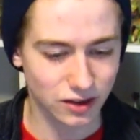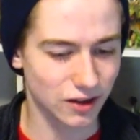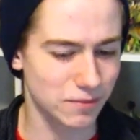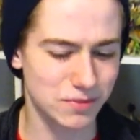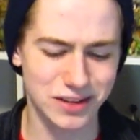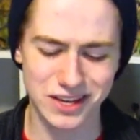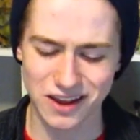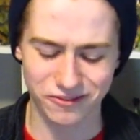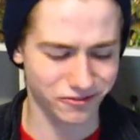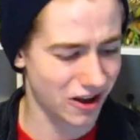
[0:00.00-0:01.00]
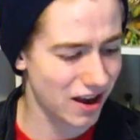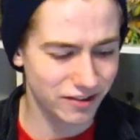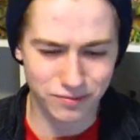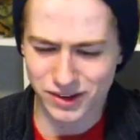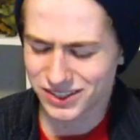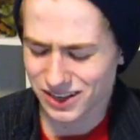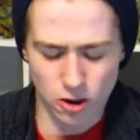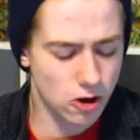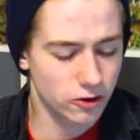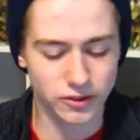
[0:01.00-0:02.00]
maybe 5 months,
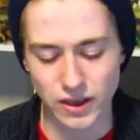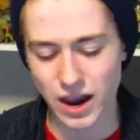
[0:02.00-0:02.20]
longer than that,